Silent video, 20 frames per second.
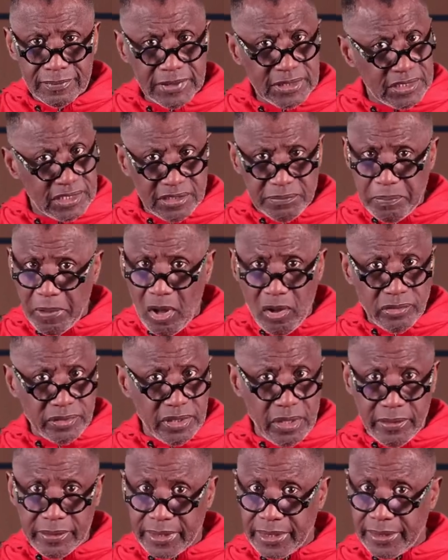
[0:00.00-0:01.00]
This is
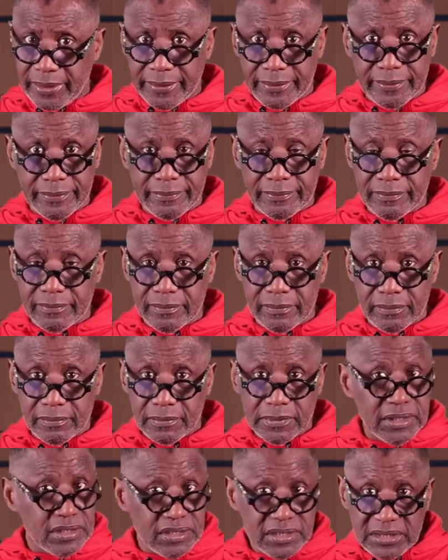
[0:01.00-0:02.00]
Paul talking.
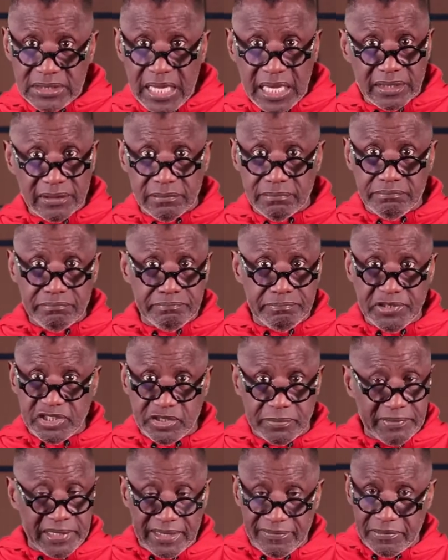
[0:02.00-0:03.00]
This is not
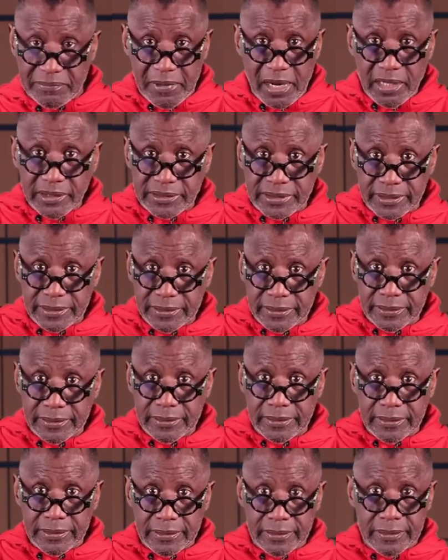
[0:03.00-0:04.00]
Bishop David Martin.
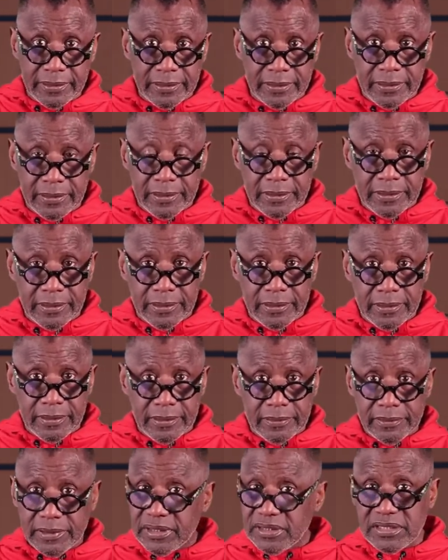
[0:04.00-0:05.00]

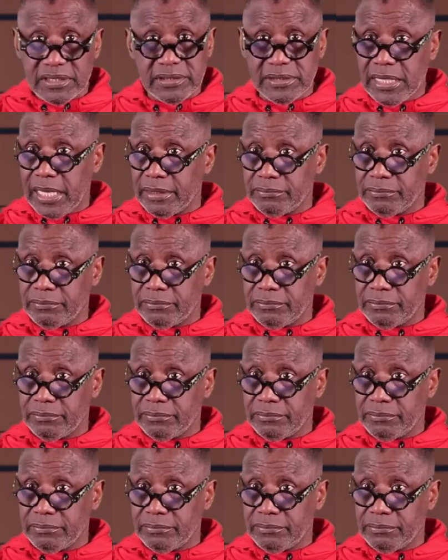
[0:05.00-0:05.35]
This is